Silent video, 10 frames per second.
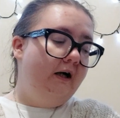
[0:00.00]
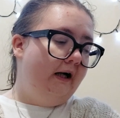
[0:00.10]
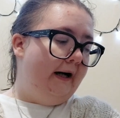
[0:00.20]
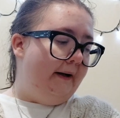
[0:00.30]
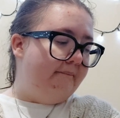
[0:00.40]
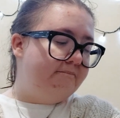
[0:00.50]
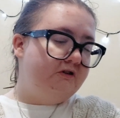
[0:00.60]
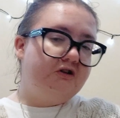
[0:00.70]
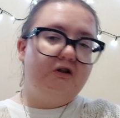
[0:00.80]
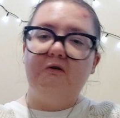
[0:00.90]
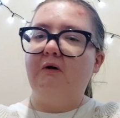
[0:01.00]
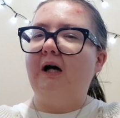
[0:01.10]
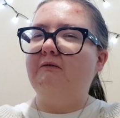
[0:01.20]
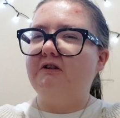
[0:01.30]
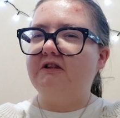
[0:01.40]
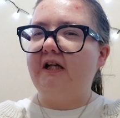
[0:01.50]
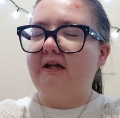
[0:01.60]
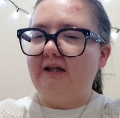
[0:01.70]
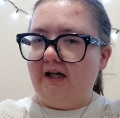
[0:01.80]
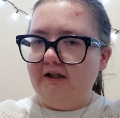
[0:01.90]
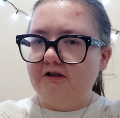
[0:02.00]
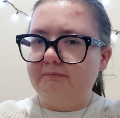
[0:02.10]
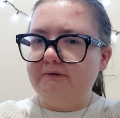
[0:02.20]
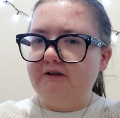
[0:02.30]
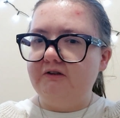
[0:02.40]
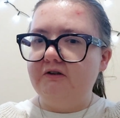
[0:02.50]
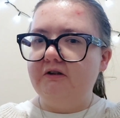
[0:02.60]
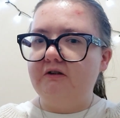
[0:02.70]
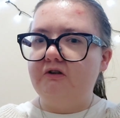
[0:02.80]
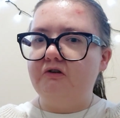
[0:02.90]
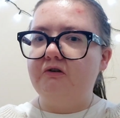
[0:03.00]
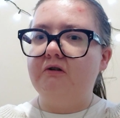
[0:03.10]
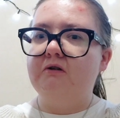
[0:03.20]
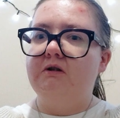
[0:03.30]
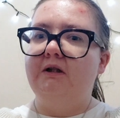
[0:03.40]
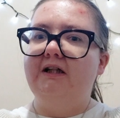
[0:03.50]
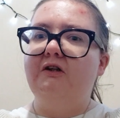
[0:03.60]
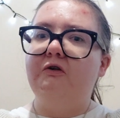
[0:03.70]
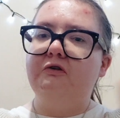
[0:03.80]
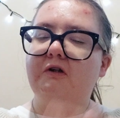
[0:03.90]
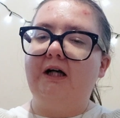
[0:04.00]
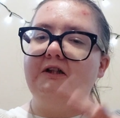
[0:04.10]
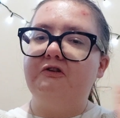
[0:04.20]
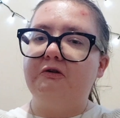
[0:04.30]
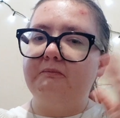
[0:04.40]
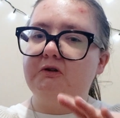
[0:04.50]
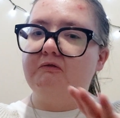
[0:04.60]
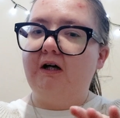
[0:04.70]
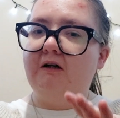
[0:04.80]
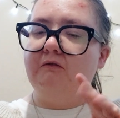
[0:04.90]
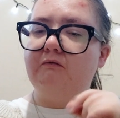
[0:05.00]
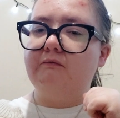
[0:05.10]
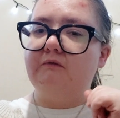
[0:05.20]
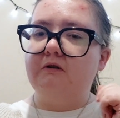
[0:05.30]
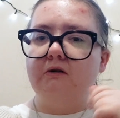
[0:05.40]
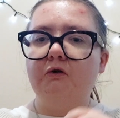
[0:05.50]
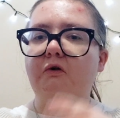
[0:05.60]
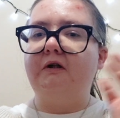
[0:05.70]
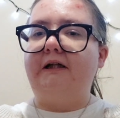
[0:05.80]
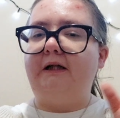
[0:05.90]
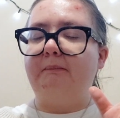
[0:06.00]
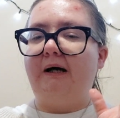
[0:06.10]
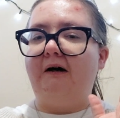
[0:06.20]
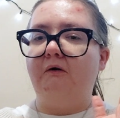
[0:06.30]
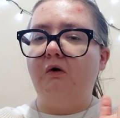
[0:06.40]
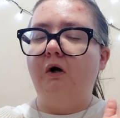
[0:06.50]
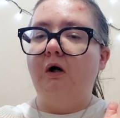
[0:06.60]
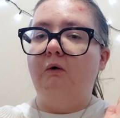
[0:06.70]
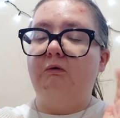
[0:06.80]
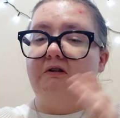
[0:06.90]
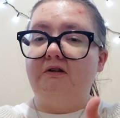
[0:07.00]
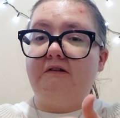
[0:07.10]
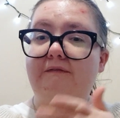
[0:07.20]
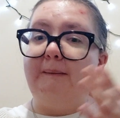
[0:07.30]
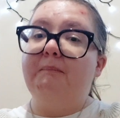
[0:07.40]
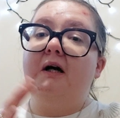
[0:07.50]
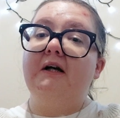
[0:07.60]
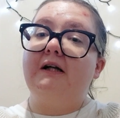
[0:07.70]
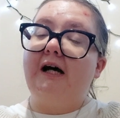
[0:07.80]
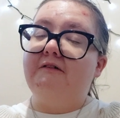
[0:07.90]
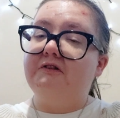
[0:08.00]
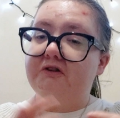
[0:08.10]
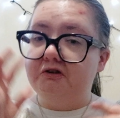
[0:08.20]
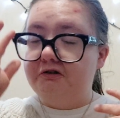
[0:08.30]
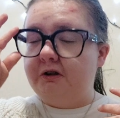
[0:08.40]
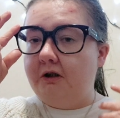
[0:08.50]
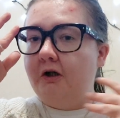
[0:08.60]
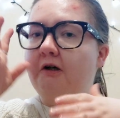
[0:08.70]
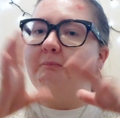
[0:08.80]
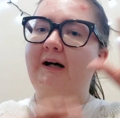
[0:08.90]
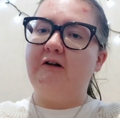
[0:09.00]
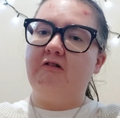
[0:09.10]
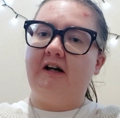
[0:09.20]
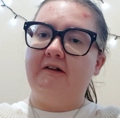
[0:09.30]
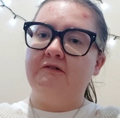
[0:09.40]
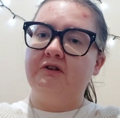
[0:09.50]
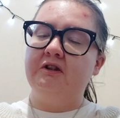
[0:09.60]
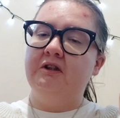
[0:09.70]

So I would say that because it also kind of jumps around talking about one of the vampire characters and her background,